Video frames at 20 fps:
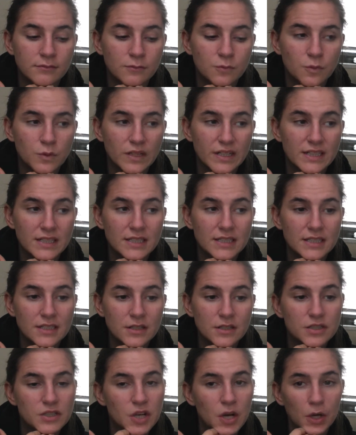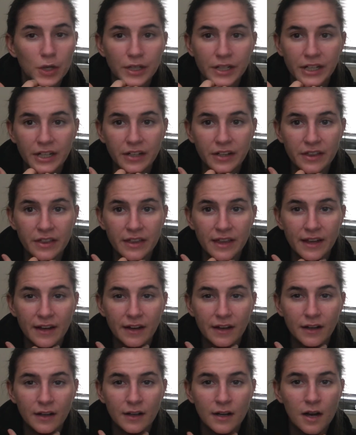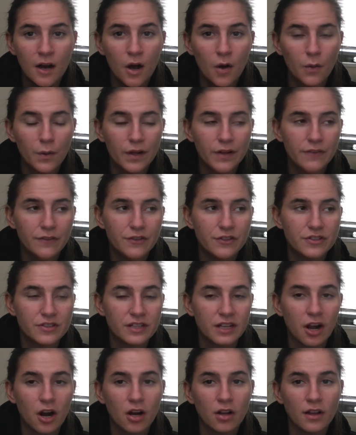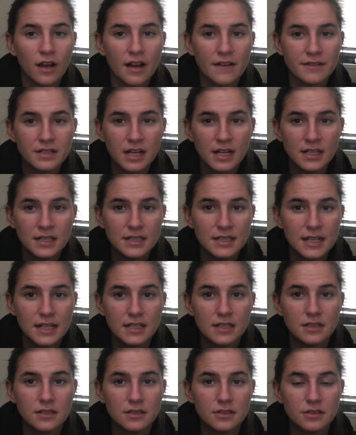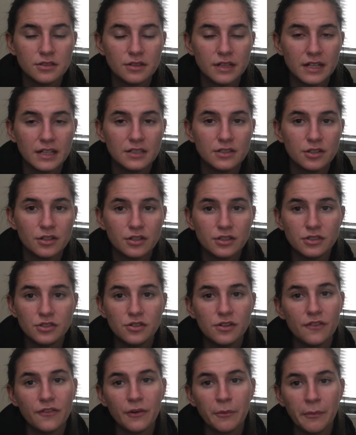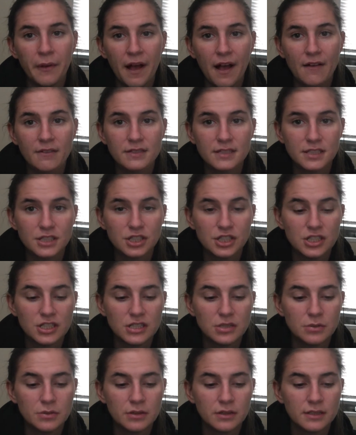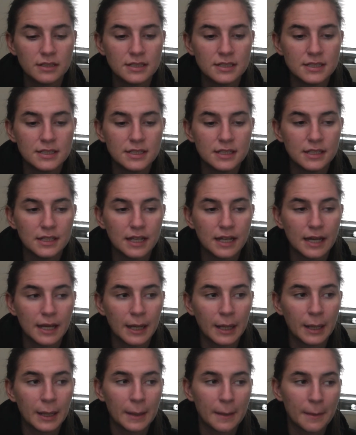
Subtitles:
We still talk here and there. We've just like our lives kind of took two different paths. Like she's real into like,